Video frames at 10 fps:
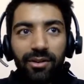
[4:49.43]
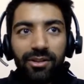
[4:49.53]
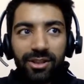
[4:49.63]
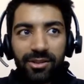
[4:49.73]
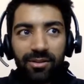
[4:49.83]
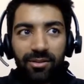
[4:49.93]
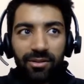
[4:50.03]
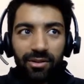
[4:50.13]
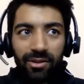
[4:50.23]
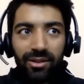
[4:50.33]
just
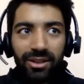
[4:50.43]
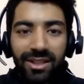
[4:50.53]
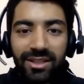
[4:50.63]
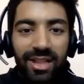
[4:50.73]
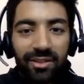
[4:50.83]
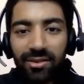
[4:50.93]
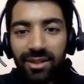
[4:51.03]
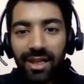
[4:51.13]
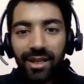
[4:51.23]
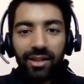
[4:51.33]
this is done so
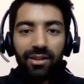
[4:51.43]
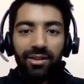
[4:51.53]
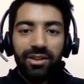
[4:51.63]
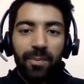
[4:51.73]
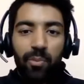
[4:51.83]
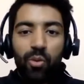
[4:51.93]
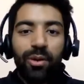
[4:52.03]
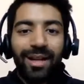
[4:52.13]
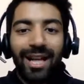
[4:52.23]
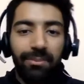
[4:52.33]
that the
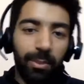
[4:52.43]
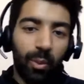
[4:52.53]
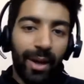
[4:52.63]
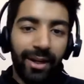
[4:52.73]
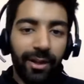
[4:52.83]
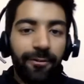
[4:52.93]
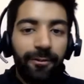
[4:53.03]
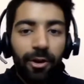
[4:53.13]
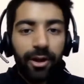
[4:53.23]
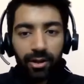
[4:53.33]
support can be provided
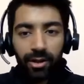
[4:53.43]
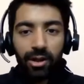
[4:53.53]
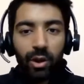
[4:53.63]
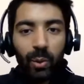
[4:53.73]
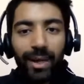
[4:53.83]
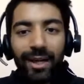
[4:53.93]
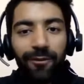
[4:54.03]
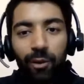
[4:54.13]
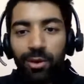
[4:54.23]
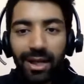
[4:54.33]
for
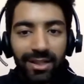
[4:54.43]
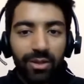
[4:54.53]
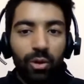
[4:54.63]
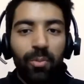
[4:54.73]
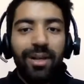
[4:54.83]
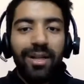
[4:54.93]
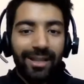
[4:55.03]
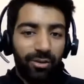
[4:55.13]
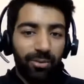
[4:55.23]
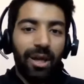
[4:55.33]
24 hours and nobody
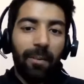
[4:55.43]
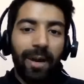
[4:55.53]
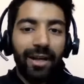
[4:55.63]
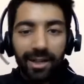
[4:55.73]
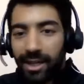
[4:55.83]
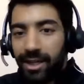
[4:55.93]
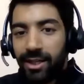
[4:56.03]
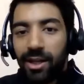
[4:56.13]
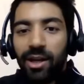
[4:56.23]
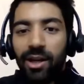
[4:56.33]
has to be up at night
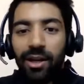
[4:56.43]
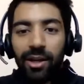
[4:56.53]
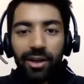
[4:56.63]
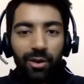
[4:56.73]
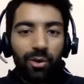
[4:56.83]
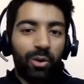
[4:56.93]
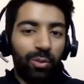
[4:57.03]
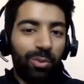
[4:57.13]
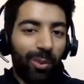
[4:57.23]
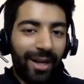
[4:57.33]

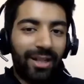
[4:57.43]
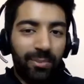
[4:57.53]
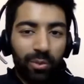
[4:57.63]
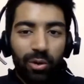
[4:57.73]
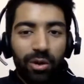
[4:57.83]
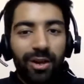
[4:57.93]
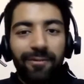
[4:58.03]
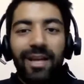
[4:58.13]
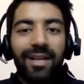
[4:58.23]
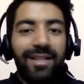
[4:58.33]
to provide support
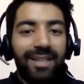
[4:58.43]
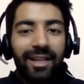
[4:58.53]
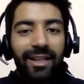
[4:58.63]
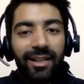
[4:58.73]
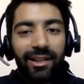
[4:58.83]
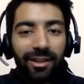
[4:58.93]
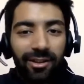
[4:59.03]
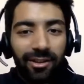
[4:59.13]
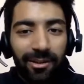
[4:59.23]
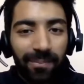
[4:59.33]
if there is any
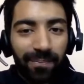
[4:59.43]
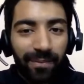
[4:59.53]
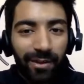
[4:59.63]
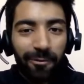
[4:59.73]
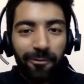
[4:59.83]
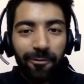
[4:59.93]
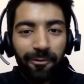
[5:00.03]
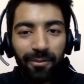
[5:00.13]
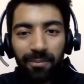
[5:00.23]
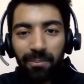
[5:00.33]

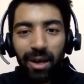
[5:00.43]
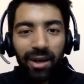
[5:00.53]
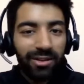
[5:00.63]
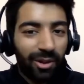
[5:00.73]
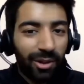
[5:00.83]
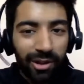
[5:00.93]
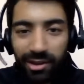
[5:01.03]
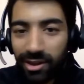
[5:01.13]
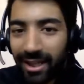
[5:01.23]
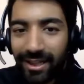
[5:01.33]
bugs
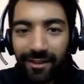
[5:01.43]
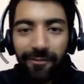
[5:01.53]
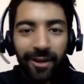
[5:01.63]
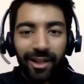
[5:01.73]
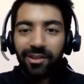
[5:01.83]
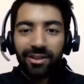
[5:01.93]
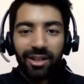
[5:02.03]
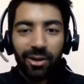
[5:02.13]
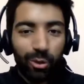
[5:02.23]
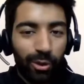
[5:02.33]
or any failures
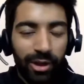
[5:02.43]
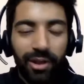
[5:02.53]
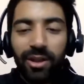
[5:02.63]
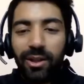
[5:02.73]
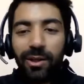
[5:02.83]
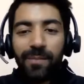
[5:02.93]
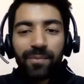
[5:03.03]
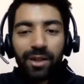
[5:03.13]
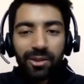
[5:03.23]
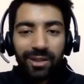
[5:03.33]
in our code.
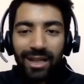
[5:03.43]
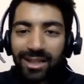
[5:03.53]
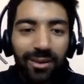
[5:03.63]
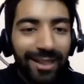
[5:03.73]
So that's how